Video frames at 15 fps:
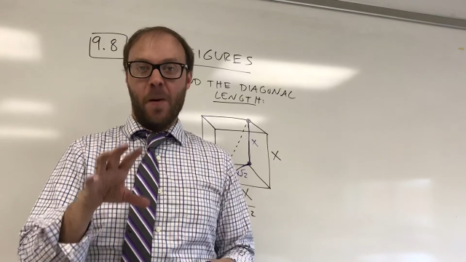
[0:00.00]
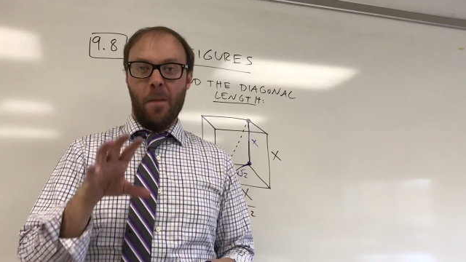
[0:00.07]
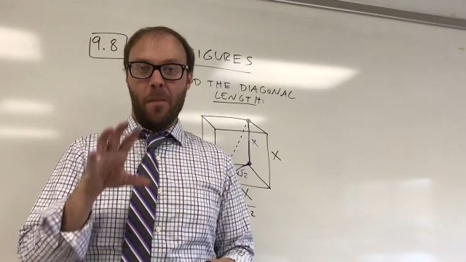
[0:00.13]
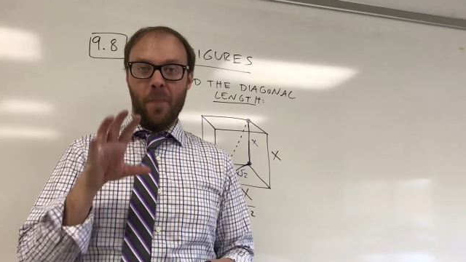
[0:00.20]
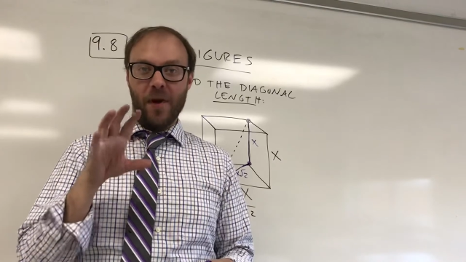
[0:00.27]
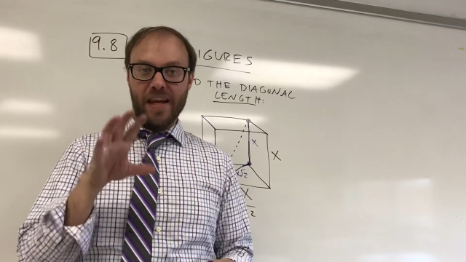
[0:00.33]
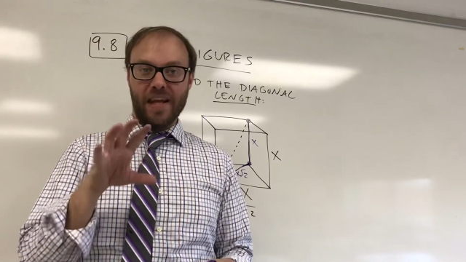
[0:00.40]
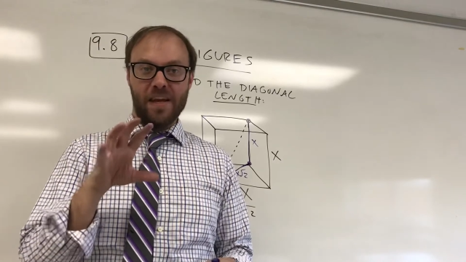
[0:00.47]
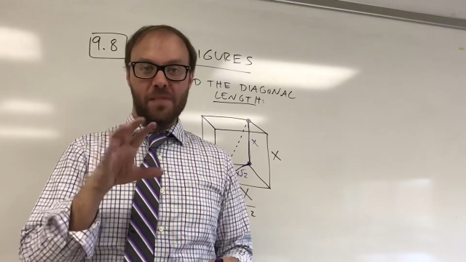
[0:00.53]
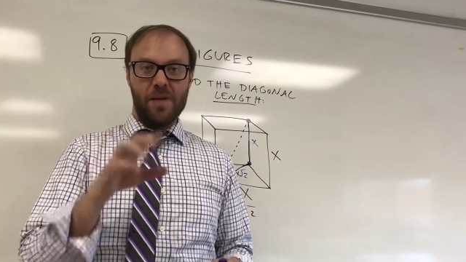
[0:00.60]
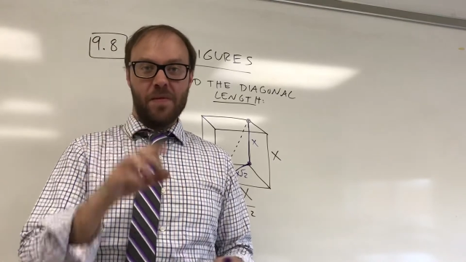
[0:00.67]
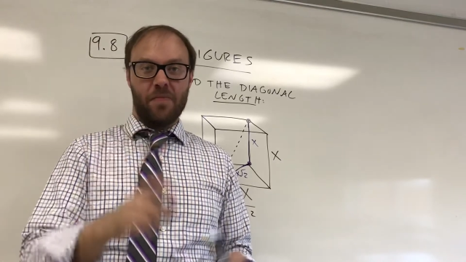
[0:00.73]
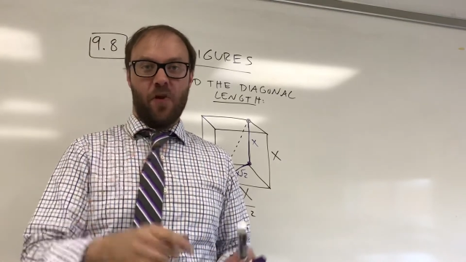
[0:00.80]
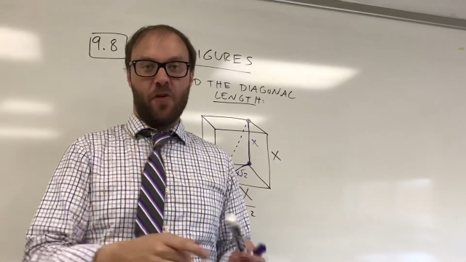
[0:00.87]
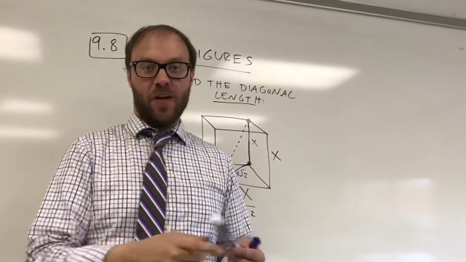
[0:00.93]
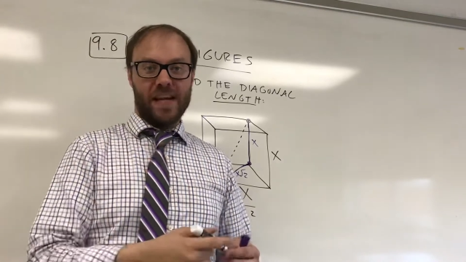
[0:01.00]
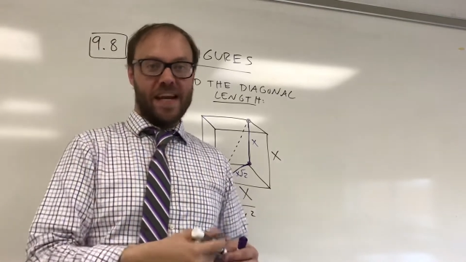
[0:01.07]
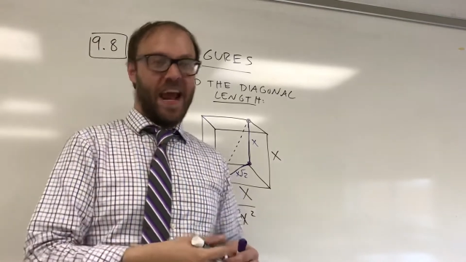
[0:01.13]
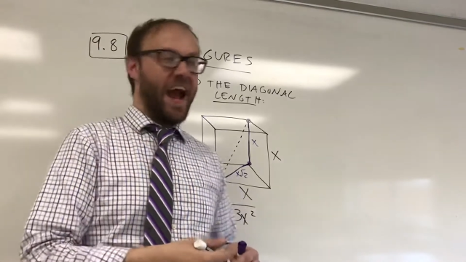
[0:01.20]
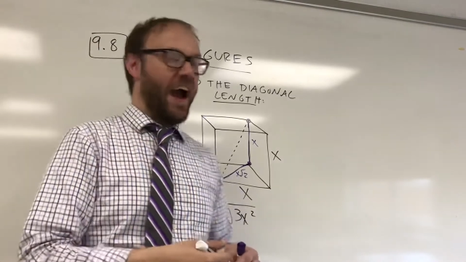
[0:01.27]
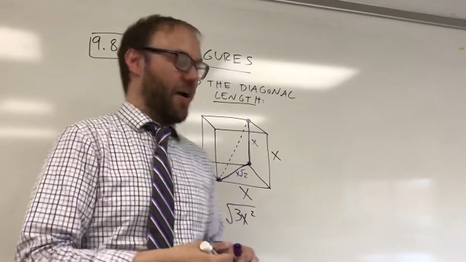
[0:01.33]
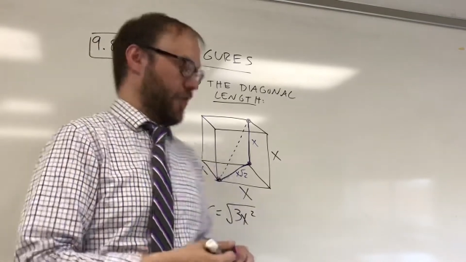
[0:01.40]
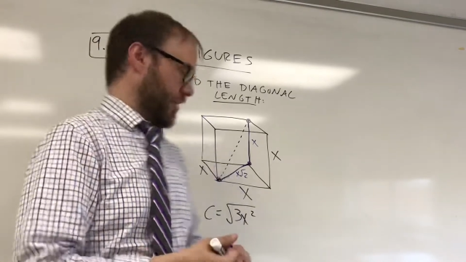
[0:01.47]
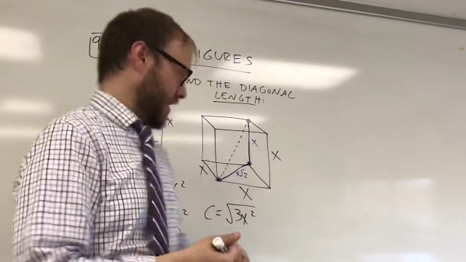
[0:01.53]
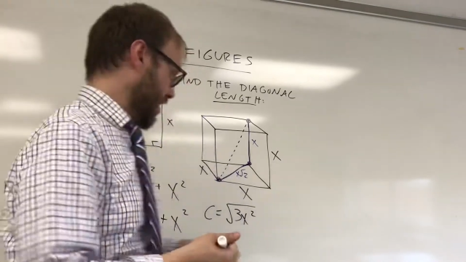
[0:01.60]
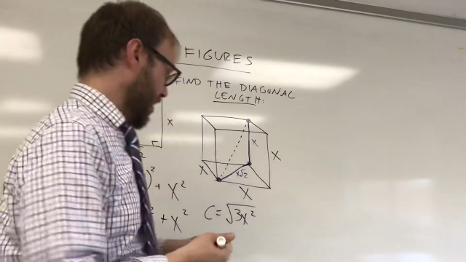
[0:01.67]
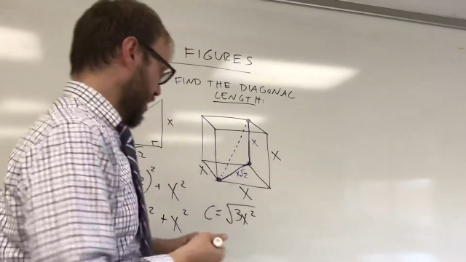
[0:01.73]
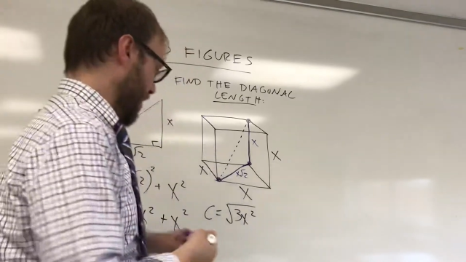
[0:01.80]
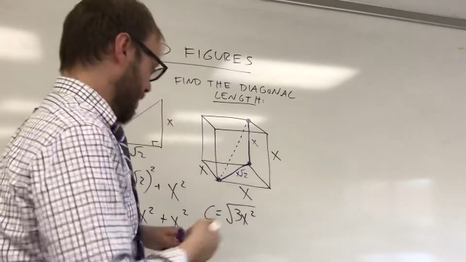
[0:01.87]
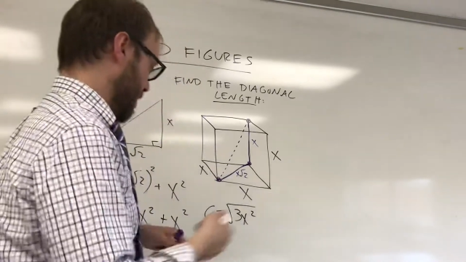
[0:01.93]
but it can be broken down.
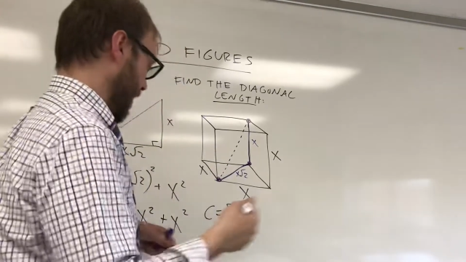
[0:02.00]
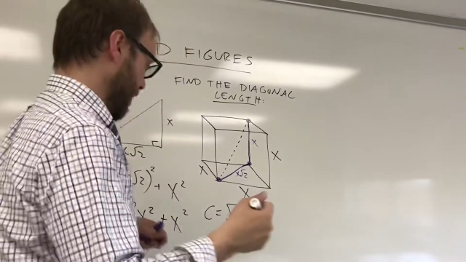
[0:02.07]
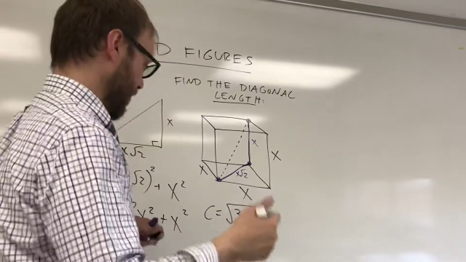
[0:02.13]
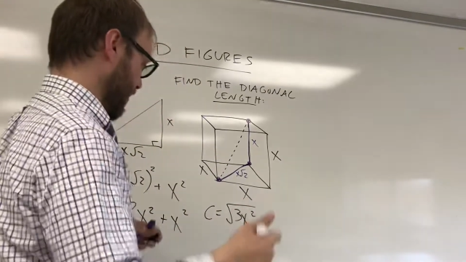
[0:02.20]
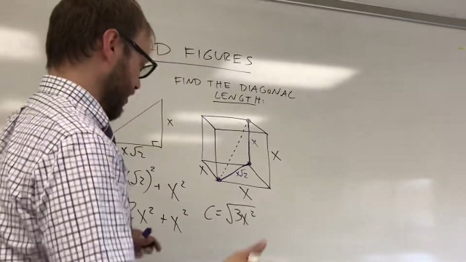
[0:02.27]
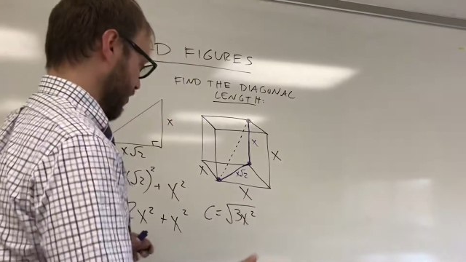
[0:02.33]
Remember that